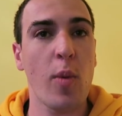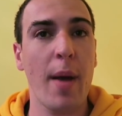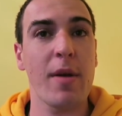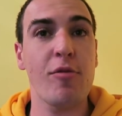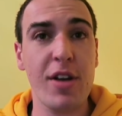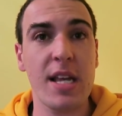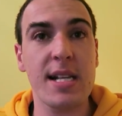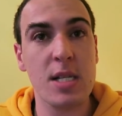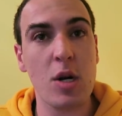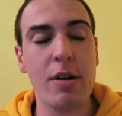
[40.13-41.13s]
where we
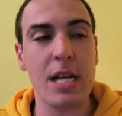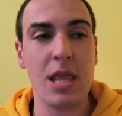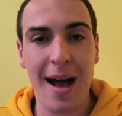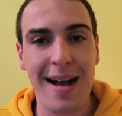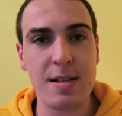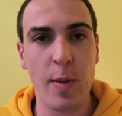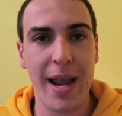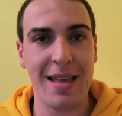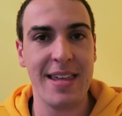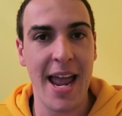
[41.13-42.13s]
really saw it last
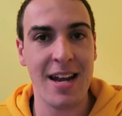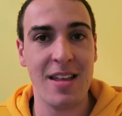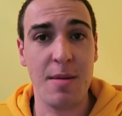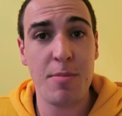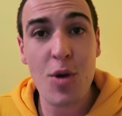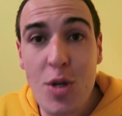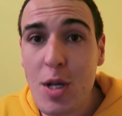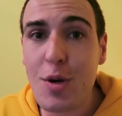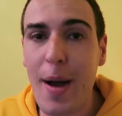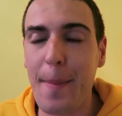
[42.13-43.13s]
week at the end of the
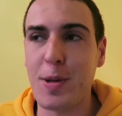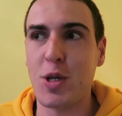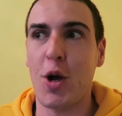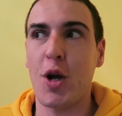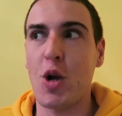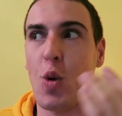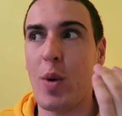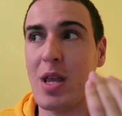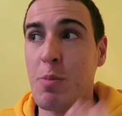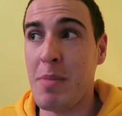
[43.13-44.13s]
musical episode
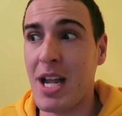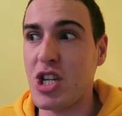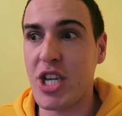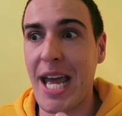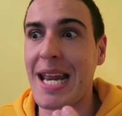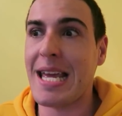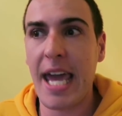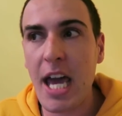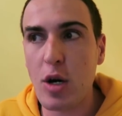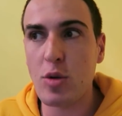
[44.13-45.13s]
with Midge getting
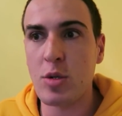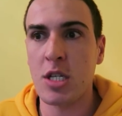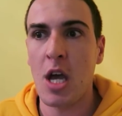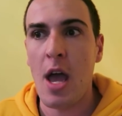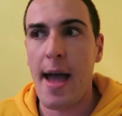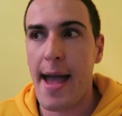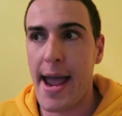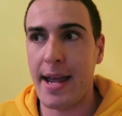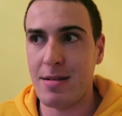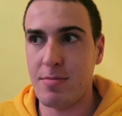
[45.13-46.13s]
killed
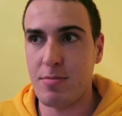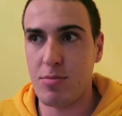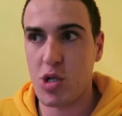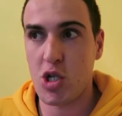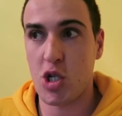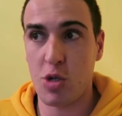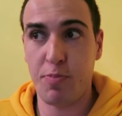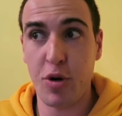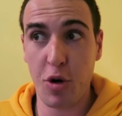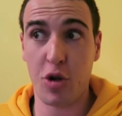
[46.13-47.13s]
and
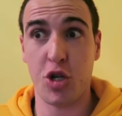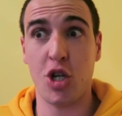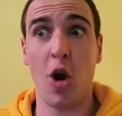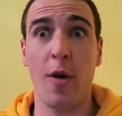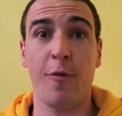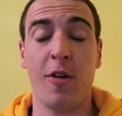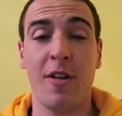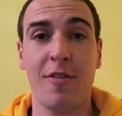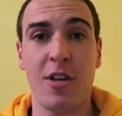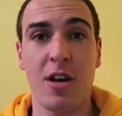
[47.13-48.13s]
put on show in
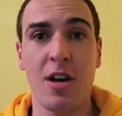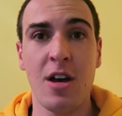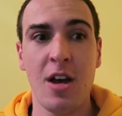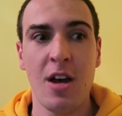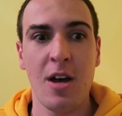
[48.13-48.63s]
front of the